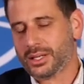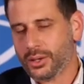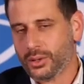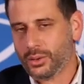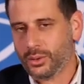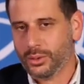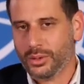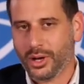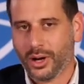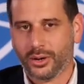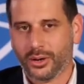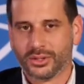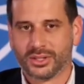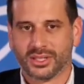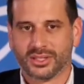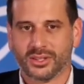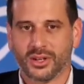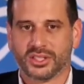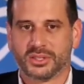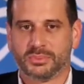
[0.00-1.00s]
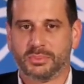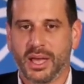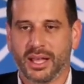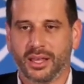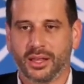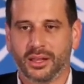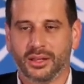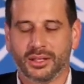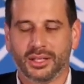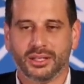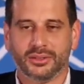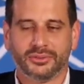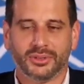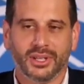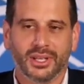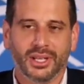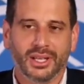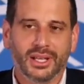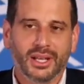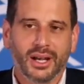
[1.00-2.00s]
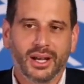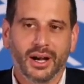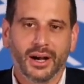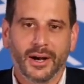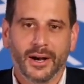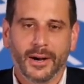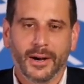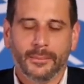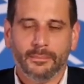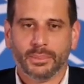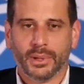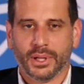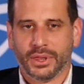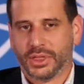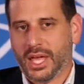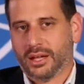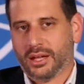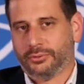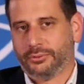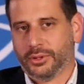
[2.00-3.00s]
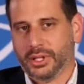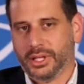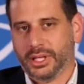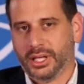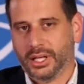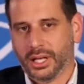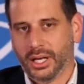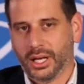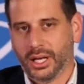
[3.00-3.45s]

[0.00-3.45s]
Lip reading: Who knows? It's all speculative. But thankfully,